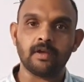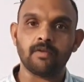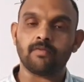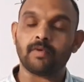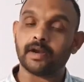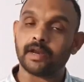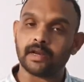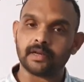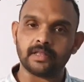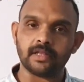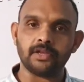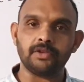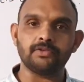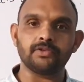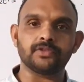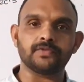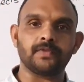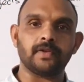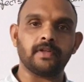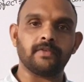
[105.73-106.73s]
What are the
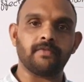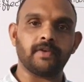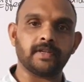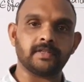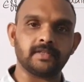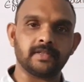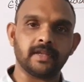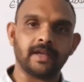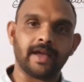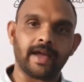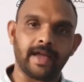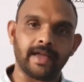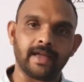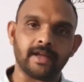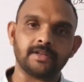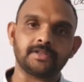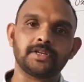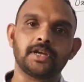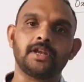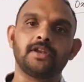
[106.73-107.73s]
useful effects? I
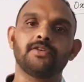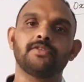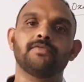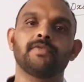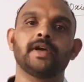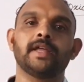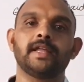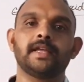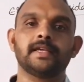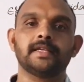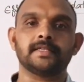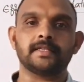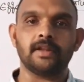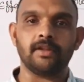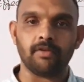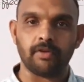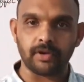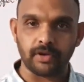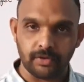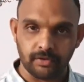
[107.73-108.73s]
can tell you very easily,
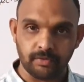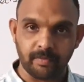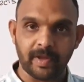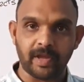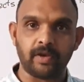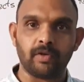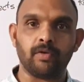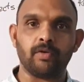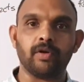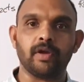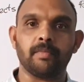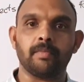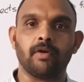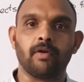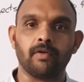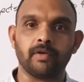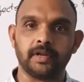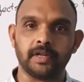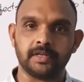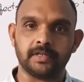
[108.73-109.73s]
or you may know
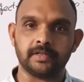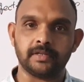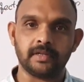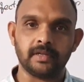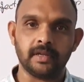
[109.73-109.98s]
about it.